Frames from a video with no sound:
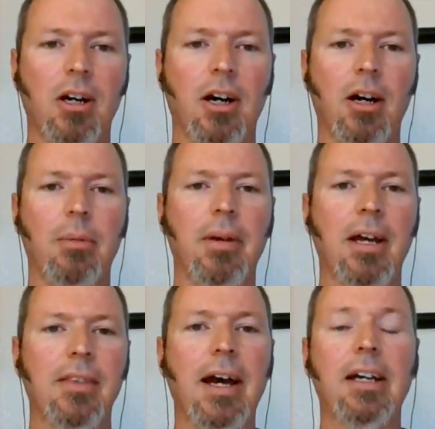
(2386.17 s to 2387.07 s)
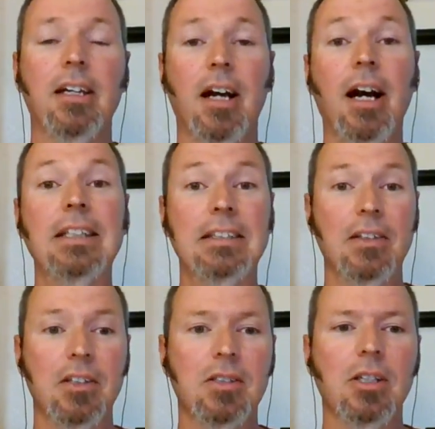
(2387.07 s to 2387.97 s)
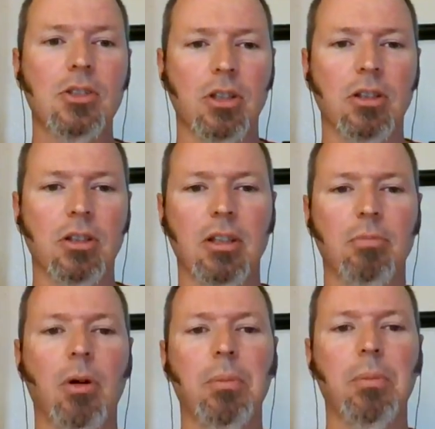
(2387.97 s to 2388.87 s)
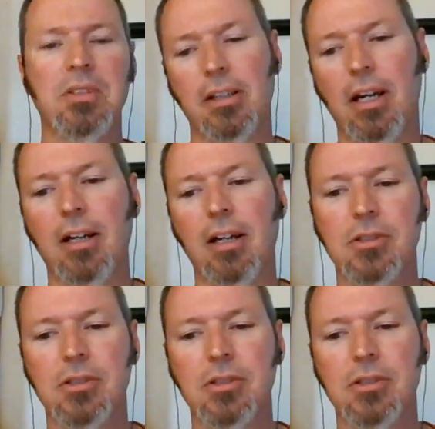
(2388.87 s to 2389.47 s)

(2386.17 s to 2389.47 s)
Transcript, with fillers: um, and that can heighten the tension in moments like that.